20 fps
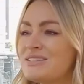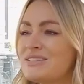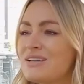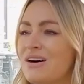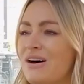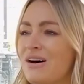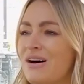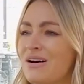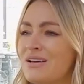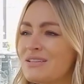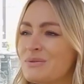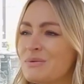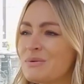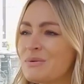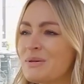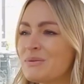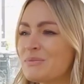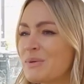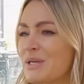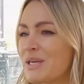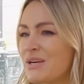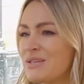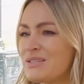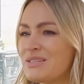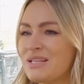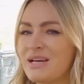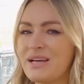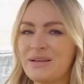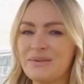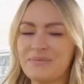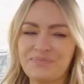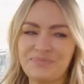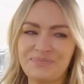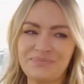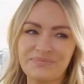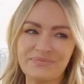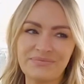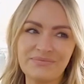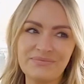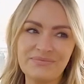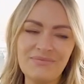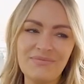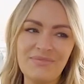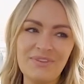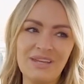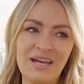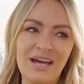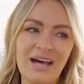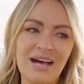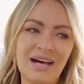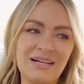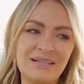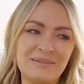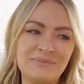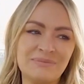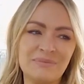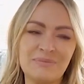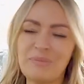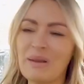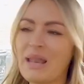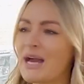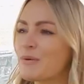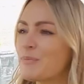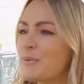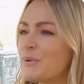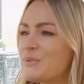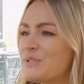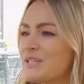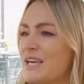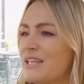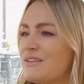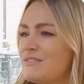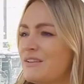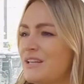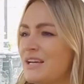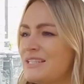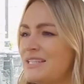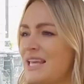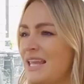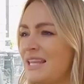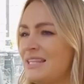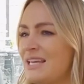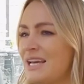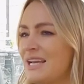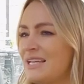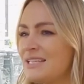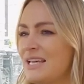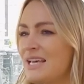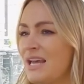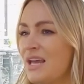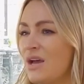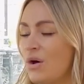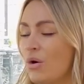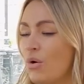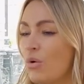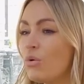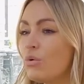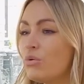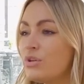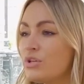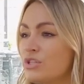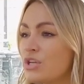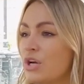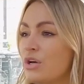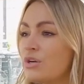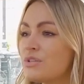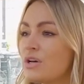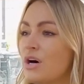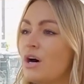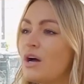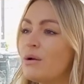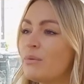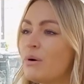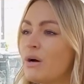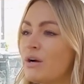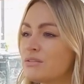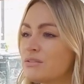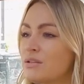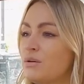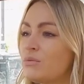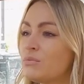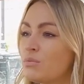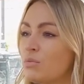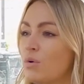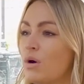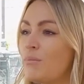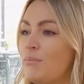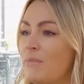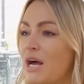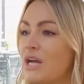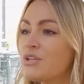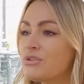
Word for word: in the darts, we were, we'd go to like um, Blackpool together for like 10 days. All the shows that I worked on were mm.